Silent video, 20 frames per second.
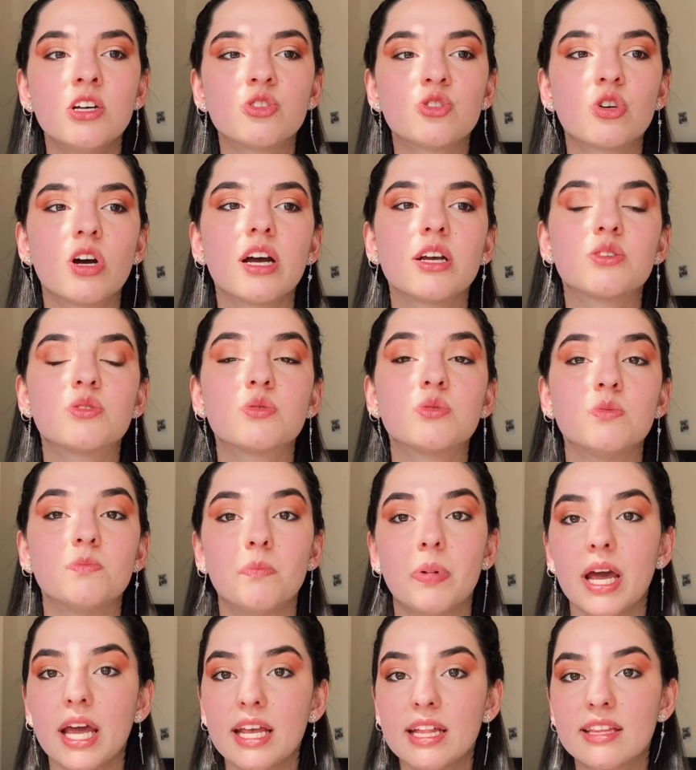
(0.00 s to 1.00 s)
try to
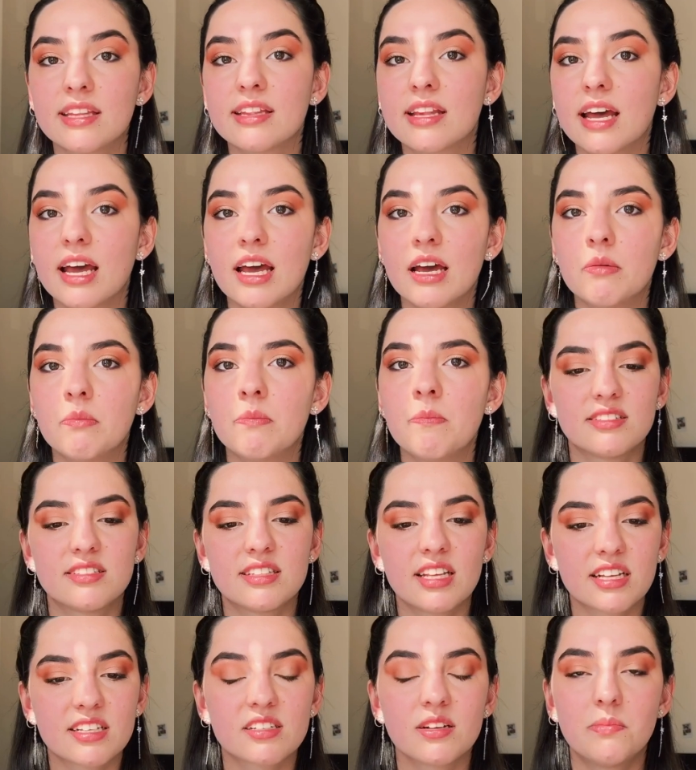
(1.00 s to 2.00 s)
paint them,
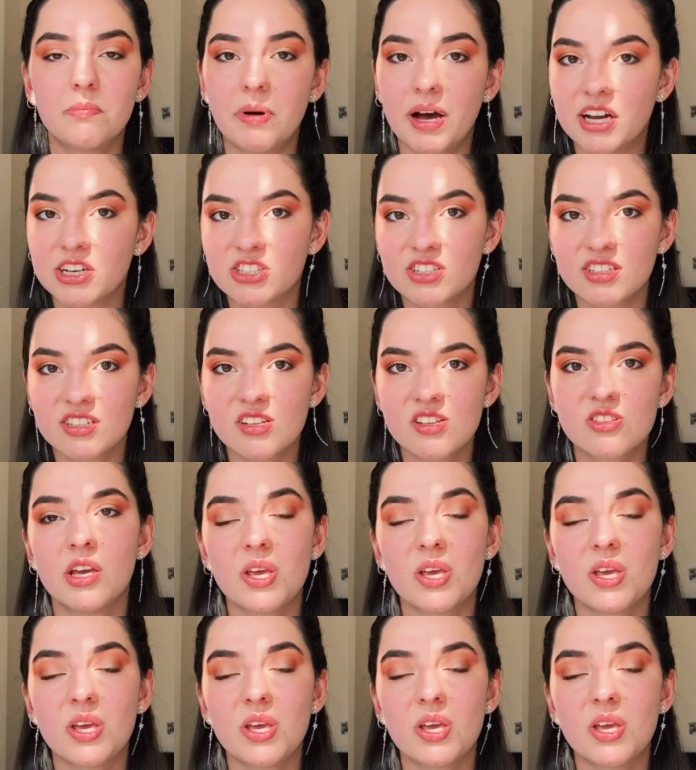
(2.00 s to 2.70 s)
stick some patches,